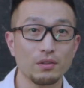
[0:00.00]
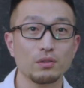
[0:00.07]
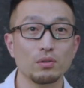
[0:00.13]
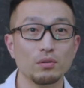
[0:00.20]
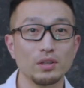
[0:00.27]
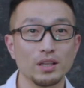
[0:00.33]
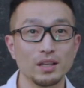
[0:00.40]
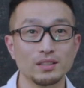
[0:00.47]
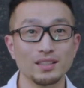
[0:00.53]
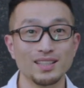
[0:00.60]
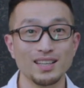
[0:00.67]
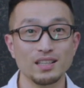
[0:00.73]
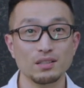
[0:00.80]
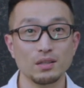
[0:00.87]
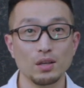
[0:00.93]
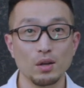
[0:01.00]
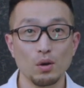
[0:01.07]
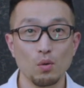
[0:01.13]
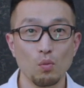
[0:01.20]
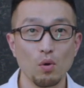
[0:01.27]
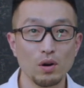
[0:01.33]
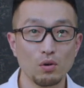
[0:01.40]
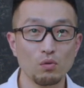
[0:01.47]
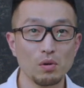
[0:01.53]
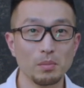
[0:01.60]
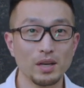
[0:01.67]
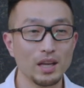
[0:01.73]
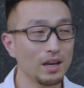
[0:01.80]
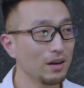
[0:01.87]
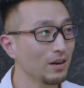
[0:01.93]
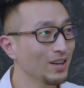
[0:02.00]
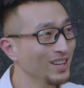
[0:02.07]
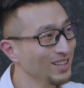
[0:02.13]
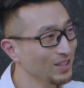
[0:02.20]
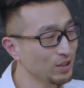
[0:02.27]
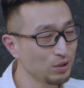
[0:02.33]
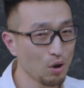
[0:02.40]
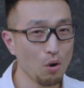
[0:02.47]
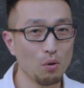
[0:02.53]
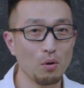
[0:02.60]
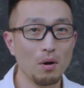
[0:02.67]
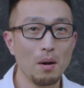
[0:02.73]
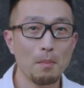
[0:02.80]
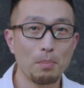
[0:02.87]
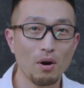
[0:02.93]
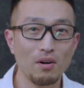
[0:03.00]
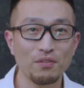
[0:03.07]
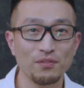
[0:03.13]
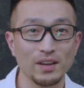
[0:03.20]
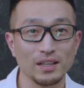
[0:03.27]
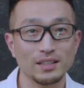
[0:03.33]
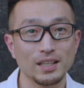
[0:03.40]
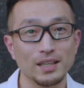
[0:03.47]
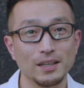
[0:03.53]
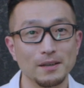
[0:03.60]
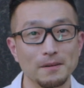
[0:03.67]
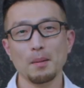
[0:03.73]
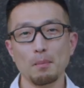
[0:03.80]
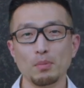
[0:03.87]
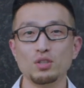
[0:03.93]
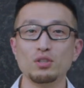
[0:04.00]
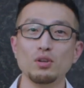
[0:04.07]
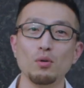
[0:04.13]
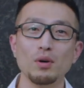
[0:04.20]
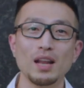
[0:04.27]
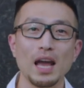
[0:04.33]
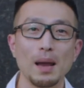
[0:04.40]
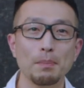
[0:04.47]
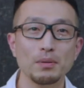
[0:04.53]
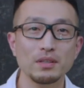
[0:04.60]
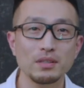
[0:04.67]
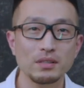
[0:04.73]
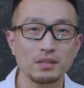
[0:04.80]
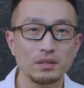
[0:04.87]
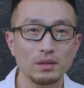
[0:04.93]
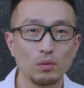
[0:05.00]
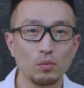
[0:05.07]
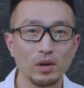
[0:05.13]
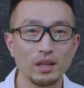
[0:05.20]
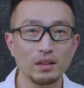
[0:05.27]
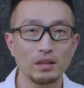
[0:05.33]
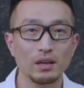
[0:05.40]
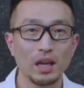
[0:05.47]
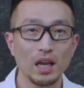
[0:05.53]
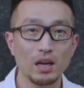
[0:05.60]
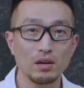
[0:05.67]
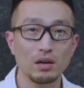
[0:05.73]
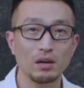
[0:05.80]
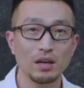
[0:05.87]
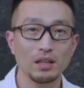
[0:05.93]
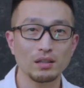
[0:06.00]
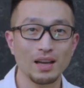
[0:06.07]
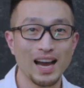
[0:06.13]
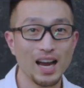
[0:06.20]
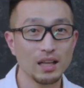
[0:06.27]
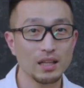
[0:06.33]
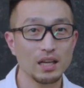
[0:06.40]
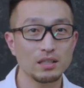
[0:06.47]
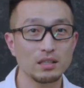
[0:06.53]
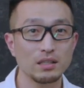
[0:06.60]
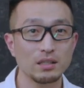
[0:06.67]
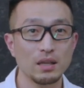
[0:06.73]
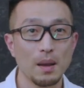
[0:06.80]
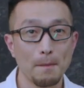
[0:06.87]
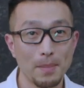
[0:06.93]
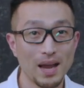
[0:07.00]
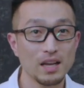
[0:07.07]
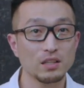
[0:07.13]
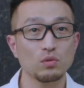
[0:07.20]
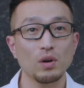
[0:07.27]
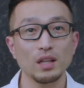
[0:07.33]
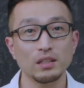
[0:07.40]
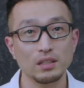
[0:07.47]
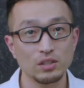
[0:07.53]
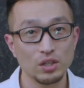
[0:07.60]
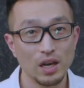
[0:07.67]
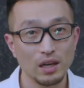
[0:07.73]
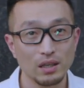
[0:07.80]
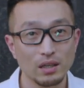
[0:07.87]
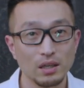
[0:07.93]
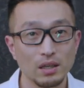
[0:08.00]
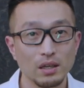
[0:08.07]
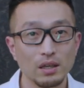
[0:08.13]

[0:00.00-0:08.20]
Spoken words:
Korea to get his Wonder Woman hair so perfect. But you know what happens when the hair and the eyelashes pass quality check?